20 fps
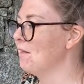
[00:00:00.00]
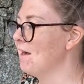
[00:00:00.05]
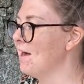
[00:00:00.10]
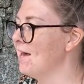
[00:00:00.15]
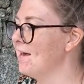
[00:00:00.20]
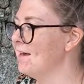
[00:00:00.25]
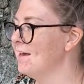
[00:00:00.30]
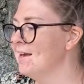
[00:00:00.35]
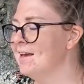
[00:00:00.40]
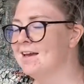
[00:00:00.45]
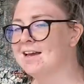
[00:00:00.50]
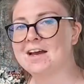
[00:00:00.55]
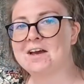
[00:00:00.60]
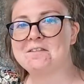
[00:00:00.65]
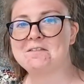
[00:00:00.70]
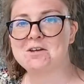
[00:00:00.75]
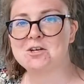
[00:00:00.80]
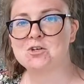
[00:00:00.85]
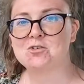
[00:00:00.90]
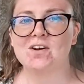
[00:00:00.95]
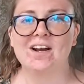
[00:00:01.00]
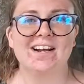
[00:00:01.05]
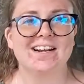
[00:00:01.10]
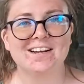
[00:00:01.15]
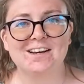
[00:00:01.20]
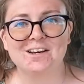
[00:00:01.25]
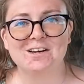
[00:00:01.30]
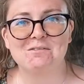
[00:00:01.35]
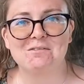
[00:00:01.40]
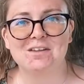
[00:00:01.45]
there, and then
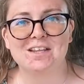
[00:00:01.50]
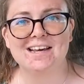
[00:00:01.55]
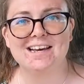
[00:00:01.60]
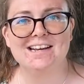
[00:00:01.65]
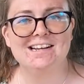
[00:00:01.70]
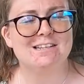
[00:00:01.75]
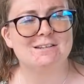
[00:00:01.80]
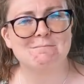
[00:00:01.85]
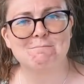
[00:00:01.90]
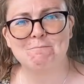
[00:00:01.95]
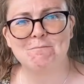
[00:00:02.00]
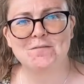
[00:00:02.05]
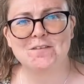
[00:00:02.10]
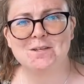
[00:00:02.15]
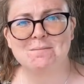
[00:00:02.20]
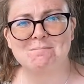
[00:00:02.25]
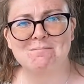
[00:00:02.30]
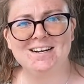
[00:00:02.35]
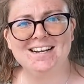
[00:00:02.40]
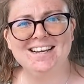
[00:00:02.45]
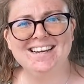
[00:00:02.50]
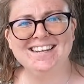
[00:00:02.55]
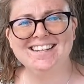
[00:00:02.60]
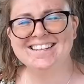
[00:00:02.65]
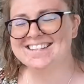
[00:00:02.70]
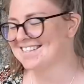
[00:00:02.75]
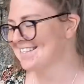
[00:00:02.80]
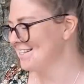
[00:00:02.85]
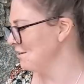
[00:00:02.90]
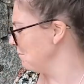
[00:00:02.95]
drain it over there. It's
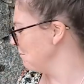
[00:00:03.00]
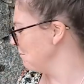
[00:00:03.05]
brilliant. So